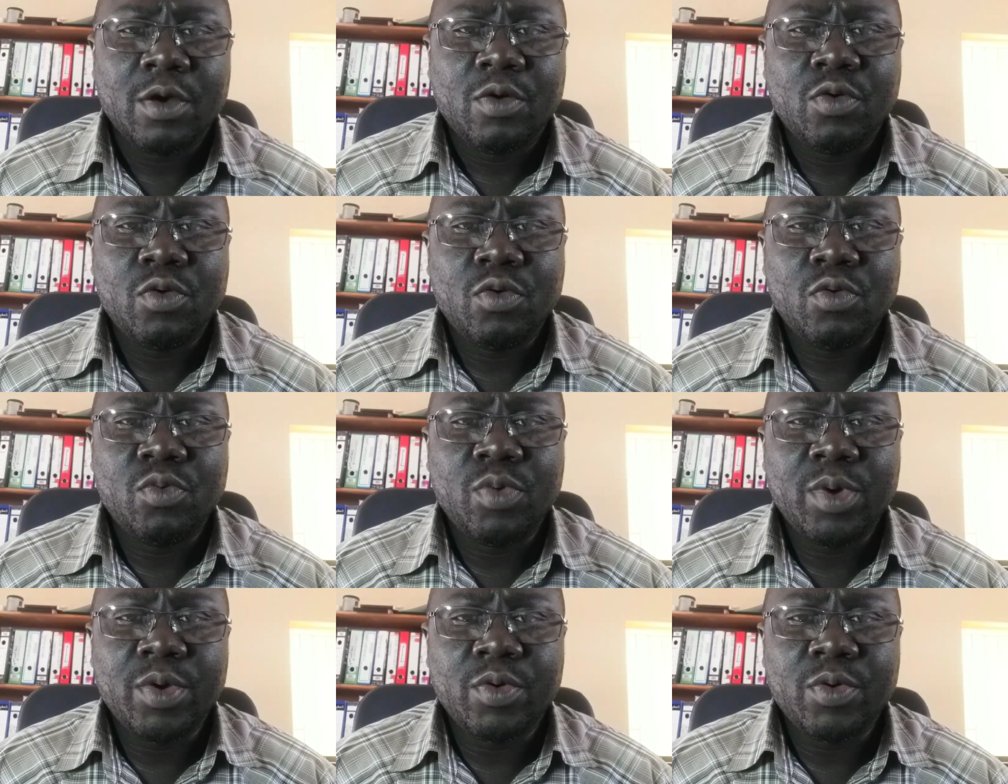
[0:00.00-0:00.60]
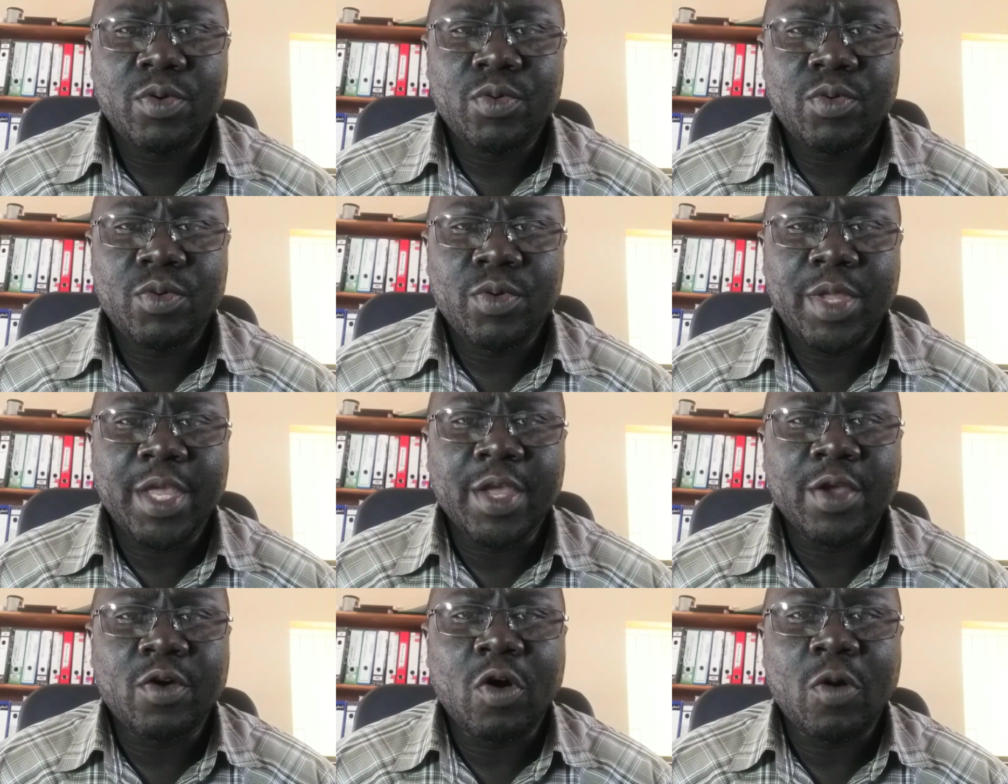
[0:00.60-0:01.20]
who will
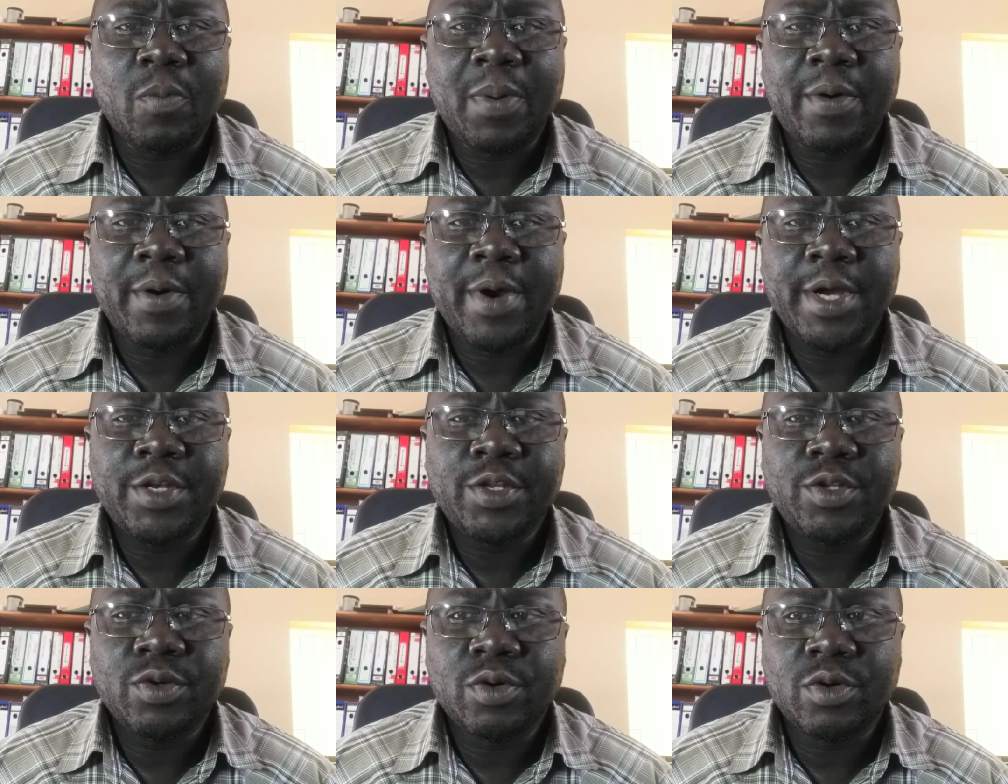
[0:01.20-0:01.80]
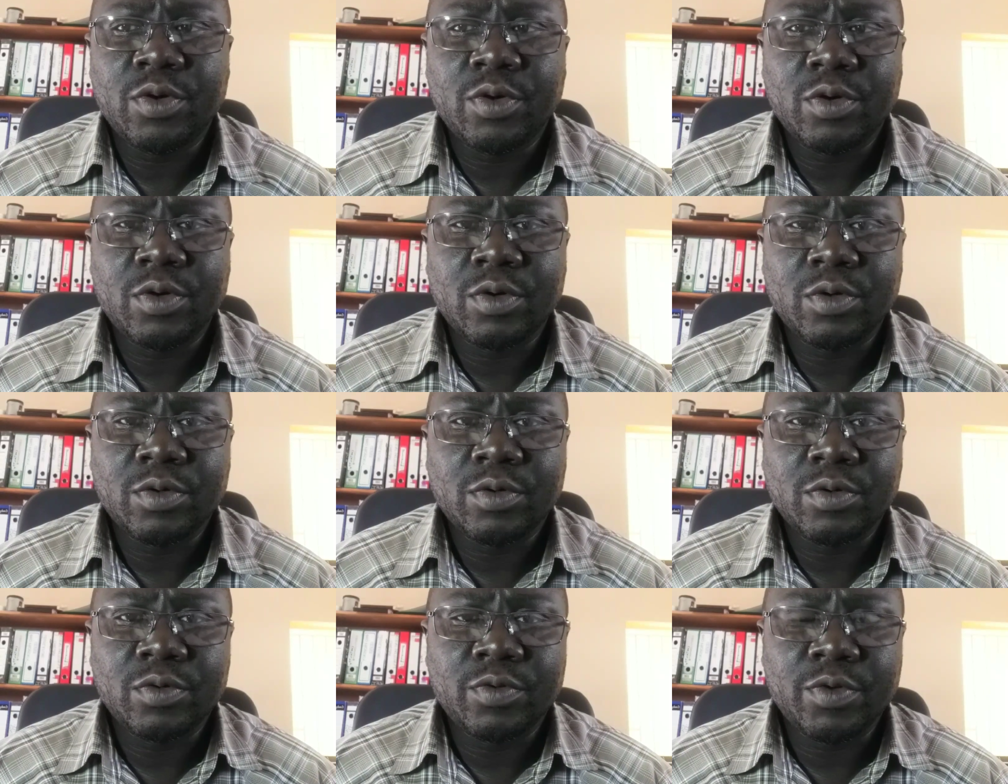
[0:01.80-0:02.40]
incorporate
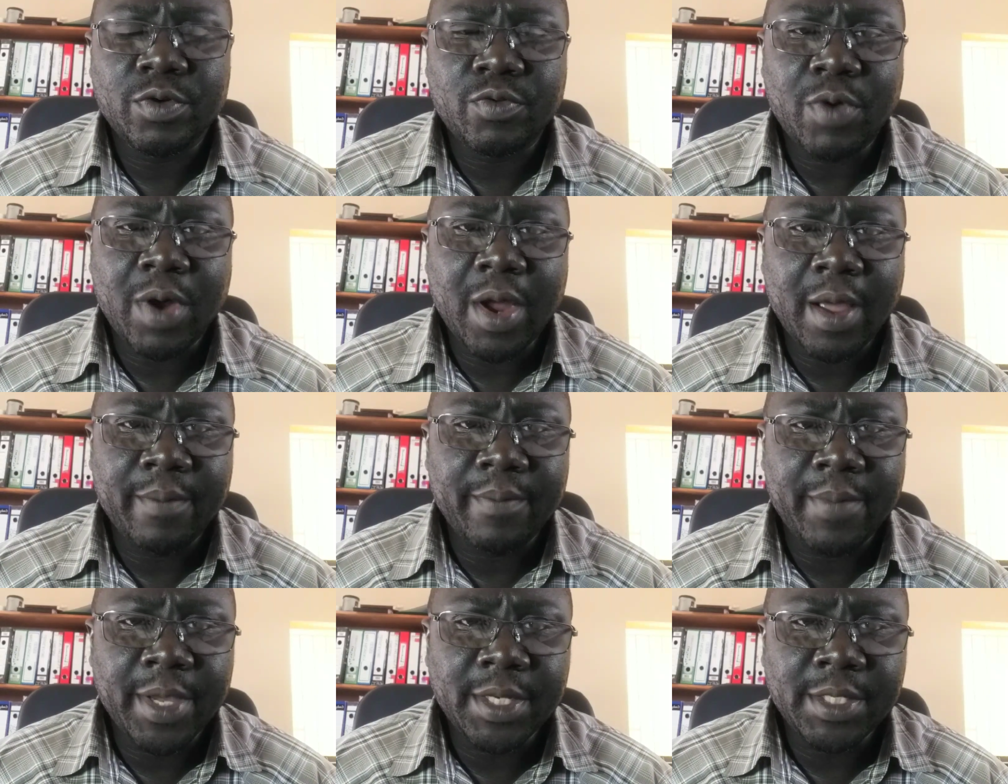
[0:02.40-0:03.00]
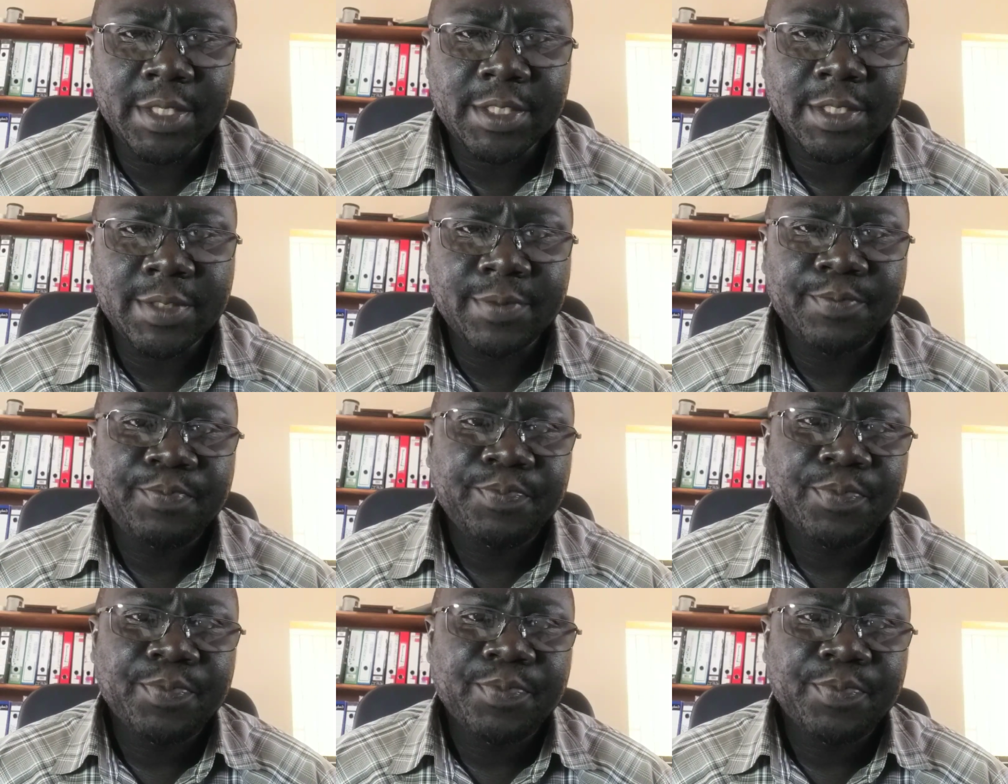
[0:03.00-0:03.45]
your requirements